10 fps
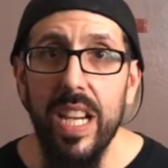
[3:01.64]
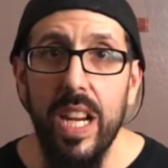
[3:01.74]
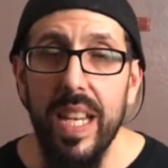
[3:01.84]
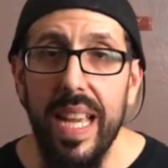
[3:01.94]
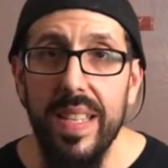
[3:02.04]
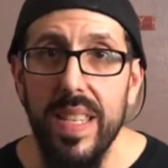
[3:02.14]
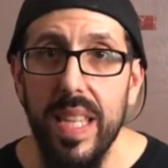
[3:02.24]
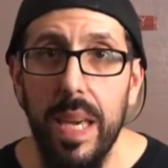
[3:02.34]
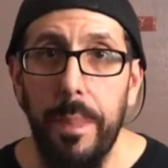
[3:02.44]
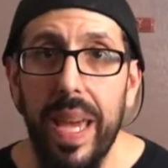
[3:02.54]
a good night's
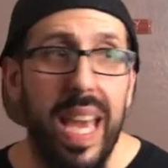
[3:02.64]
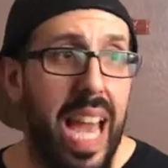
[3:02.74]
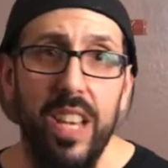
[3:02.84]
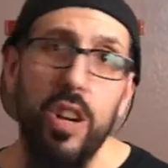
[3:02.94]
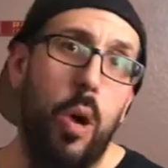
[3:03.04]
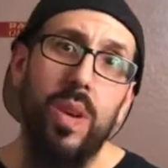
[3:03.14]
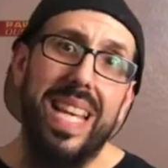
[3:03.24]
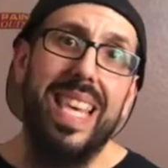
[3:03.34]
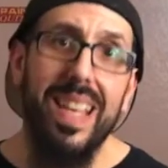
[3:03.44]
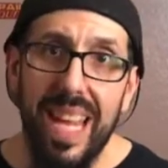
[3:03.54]
sleep, and you're going to
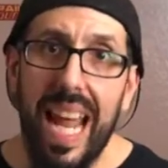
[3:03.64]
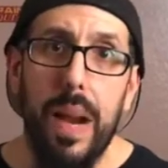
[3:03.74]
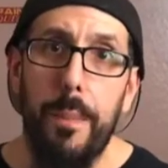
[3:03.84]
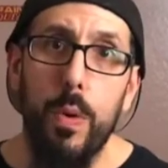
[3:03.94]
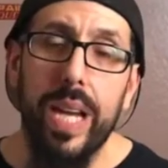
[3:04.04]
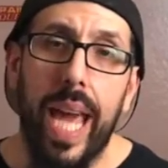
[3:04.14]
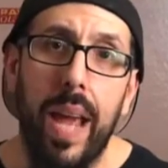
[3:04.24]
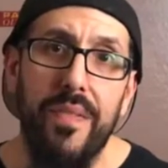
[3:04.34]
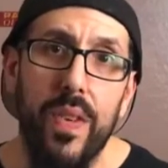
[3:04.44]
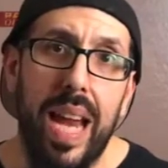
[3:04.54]
kill it out of boot
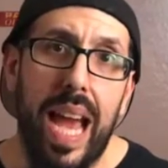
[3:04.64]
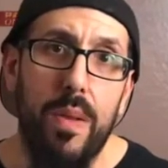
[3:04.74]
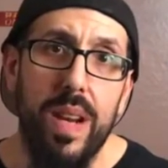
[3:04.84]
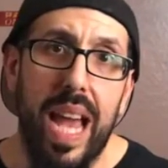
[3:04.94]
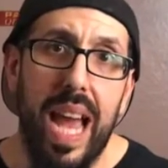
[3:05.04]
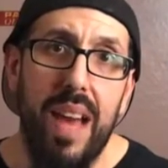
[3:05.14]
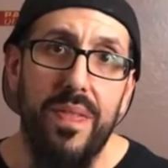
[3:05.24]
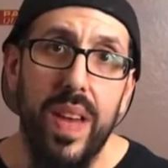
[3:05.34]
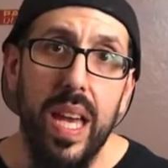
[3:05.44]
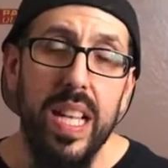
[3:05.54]
camp for an hour and a half,
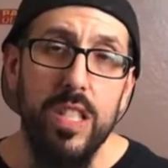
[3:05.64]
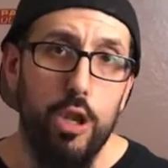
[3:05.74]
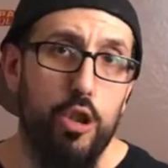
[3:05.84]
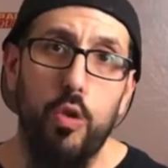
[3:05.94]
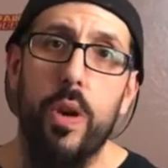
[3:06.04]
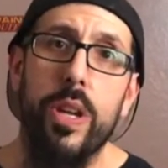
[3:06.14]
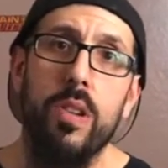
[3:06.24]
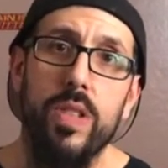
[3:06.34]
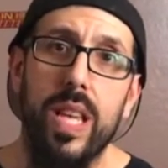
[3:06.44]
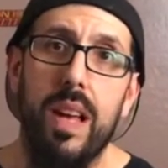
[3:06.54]
destroying
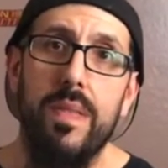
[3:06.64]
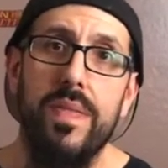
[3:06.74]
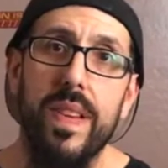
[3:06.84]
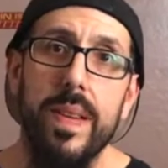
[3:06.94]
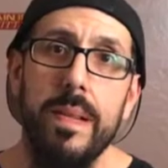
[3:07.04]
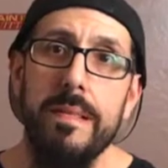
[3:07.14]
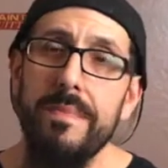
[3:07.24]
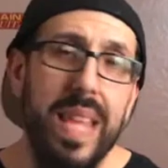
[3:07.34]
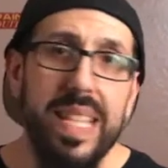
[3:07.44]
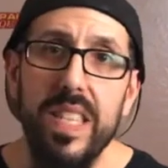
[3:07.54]
yourself.
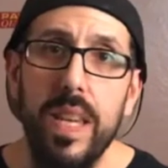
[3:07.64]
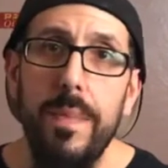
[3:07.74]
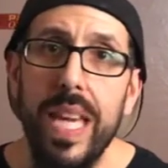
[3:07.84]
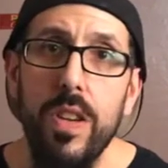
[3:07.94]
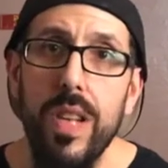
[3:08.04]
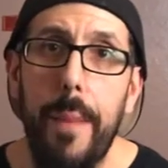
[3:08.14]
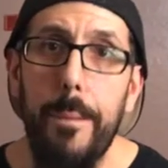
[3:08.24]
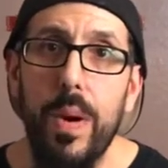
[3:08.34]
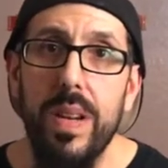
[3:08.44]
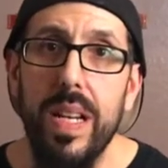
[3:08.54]
That doesn't mean you're not
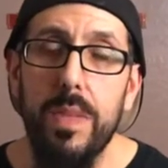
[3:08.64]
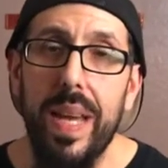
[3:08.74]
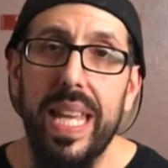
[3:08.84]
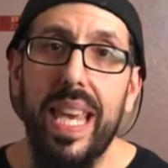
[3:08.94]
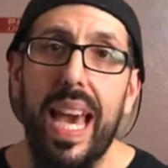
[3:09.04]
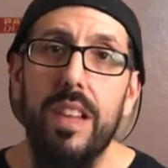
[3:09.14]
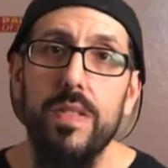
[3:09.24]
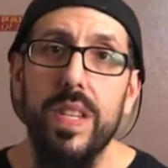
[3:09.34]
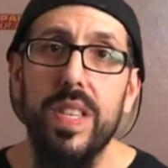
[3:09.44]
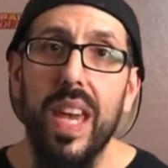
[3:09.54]
burning as many
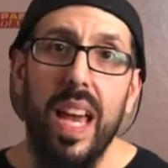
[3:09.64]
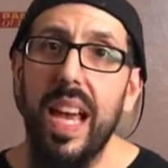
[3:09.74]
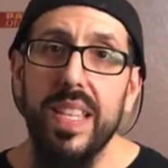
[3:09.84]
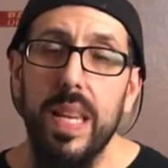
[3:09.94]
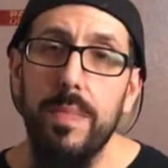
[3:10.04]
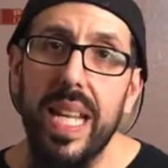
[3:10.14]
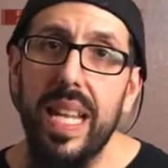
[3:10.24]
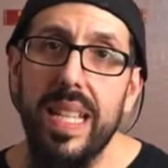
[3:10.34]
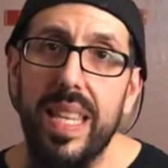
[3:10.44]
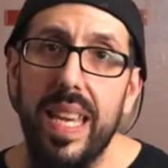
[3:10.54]
calories as somebody
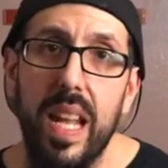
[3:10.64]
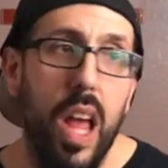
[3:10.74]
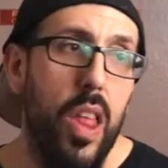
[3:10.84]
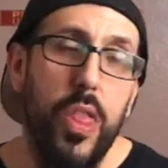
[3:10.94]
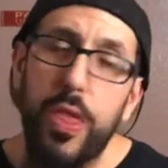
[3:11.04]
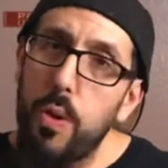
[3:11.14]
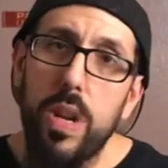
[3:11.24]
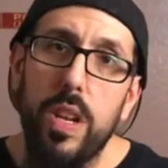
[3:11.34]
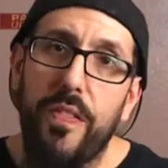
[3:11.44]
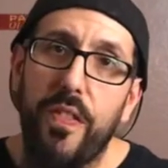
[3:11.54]
that did
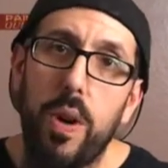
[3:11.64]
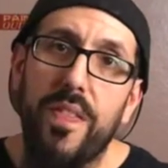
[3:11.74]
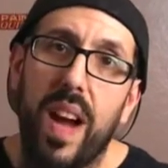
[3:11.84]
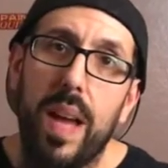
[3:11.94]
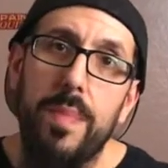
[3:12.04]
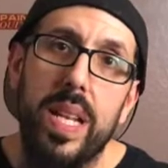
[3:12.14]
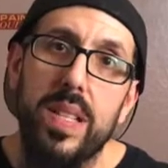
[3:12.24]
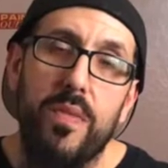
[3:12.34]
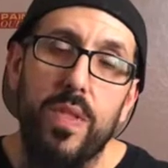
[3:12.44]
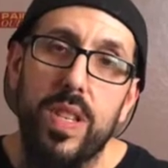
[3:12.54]
30 to 45
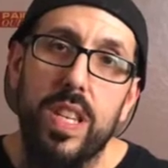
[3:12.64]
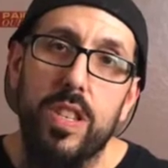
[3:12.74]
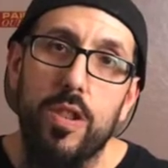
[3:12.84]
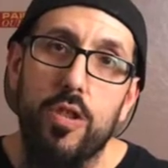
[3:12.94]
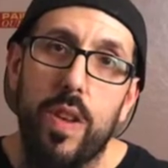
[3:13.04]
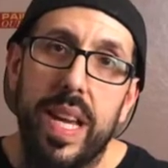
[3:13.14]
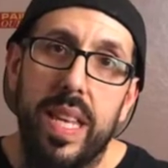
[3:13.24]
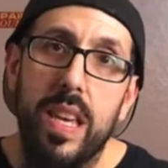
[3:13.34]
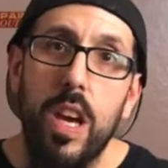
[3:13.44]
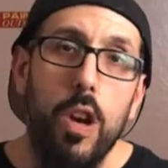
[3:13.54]
minutes of resistance
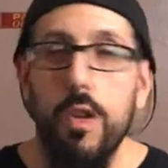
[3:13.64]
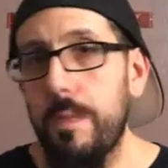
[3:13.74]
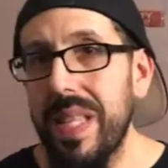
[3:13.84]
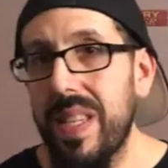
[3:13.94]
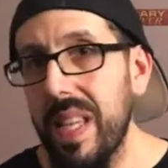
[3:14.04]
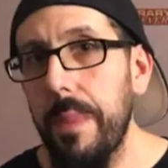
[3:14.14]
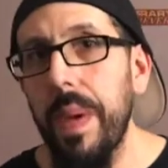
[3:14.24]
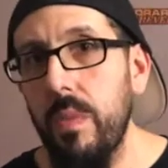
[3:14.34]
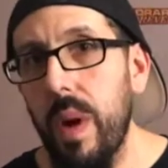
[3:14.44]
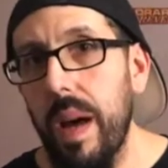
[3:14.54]
training who's been
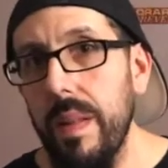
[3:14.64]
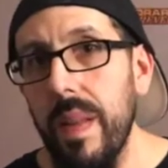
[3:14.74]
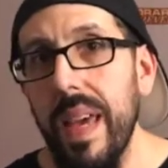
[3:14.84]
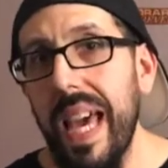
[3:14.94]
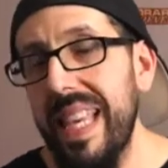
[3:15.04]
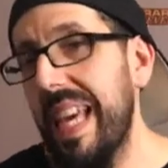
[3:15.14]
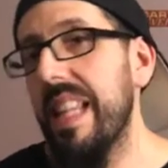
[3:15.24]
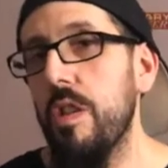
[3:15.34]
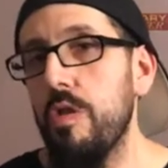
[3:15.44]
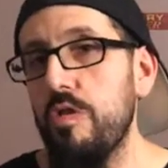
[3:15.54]
sleeping well and
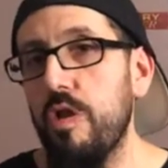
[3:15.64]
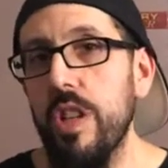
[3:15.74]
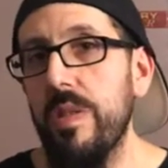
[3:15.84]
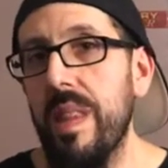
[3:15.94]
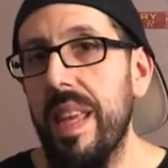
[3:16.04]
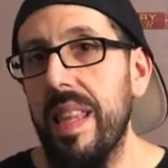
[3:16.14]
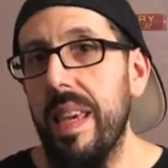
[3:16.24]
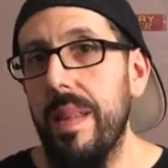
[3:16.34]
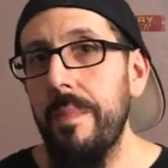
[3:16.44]
getting the nutrition they need.